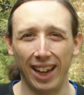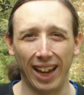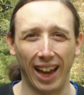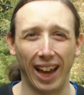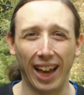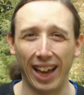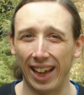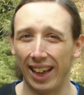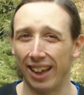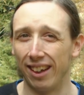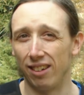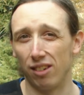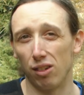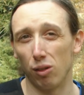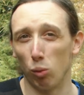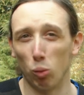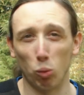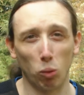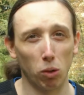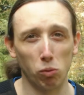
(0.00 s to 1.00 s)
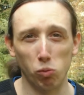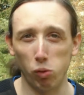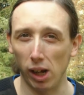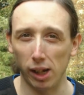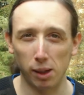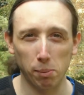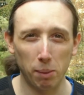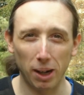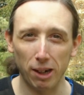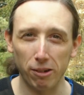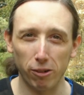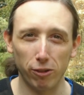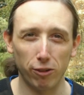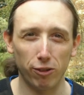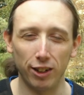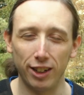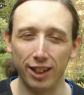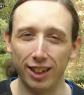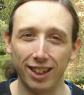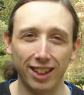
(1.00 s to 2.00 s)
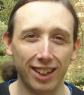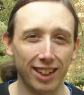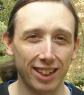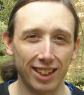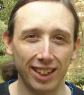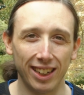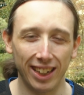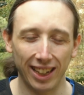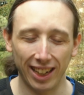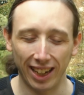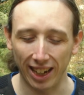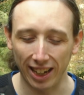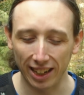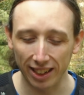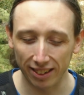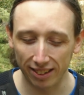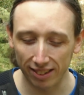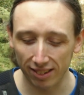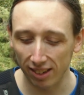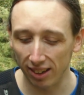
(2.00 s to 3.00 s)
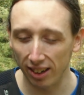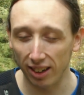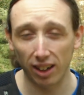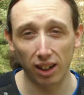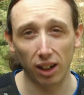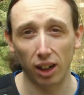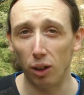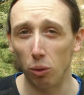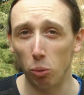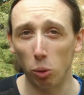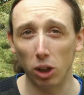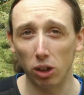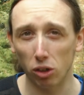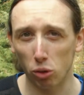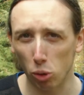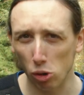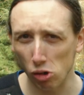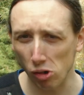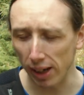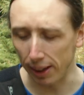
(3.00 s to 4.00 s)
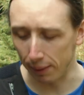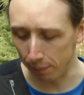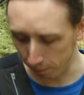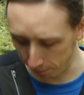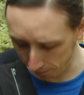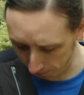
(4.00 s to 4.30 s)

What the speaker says: and ran a marathon in it, and it worked great.